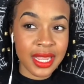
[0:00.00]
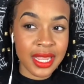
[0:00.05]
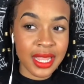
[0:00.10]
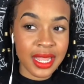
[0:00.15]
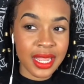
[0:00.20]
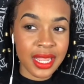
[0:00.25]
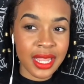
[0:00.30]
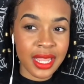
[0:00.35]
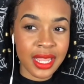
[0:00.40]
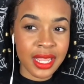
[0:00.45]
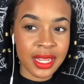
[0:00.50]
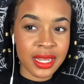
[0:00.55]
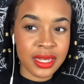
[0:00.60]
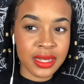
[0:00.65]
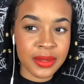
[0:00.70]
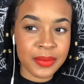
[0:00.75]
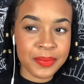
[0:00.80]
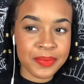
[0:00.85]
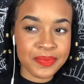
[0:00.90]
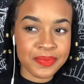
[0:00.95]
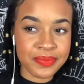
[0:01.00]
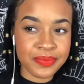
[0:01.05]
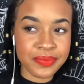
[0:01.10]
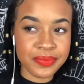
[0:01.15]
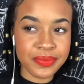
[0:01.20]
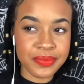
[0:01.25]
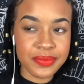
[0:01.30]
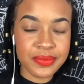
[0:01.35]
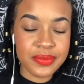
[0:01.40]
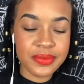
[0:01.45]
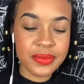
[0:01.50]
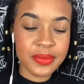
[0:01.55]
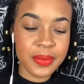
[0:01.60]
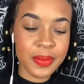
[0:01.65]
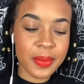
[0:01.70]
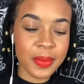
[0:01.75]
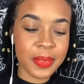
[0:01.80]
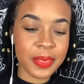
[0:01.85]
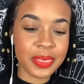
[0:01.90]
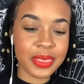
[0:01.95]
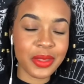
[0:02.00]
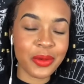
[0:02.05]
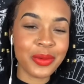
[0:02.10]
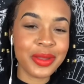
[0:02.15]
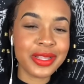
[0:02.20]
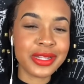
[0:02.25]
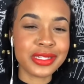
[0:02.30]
And the way your